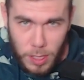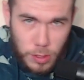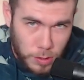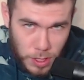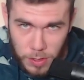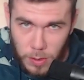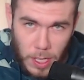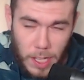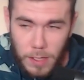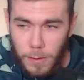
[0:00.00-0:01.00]
and jiu-jitsu
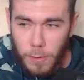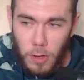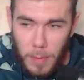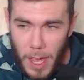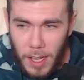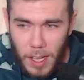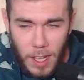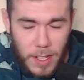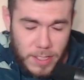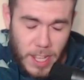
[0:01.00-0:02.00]
kind of format,
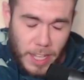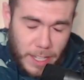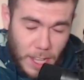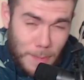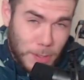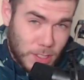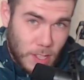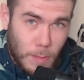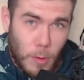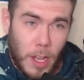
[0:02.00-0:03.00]
standing up is
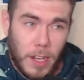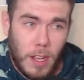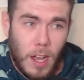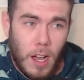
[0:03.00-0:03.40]
somewhat,